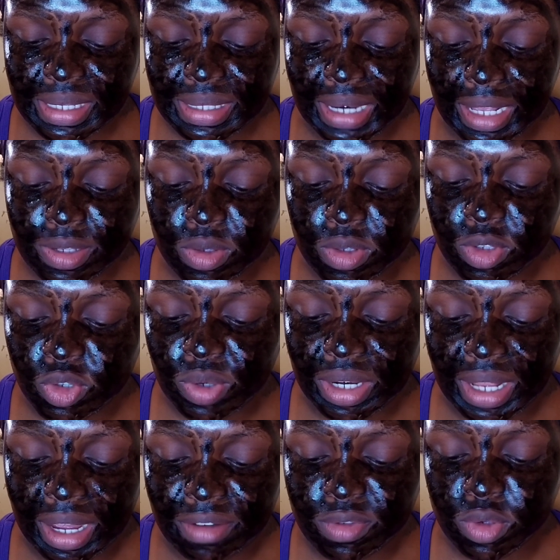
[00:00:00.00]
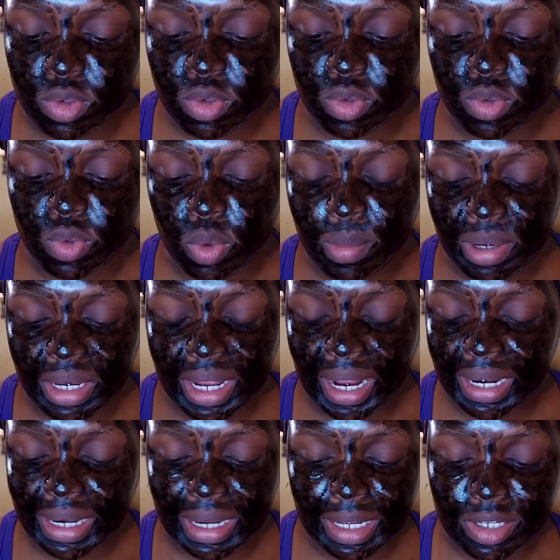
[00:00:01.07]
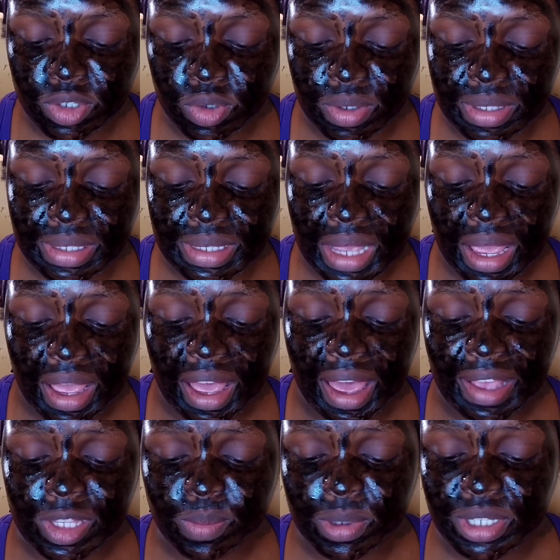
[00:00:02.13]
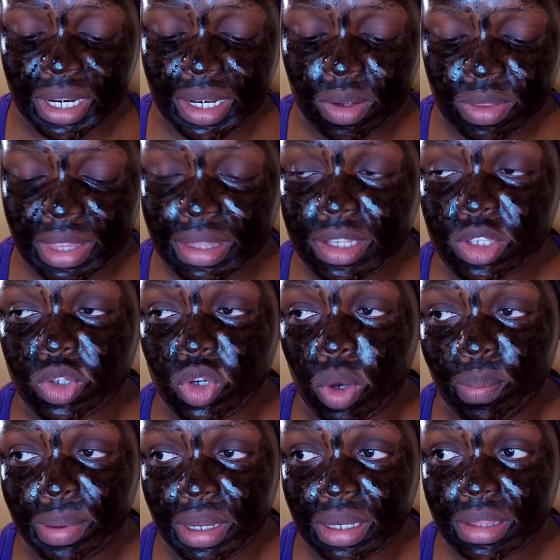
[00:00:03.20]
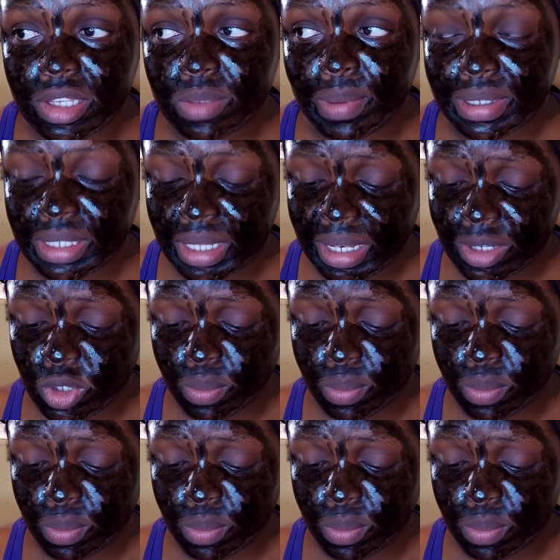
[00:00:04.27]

lessons usually have so many calculations, especially on this particular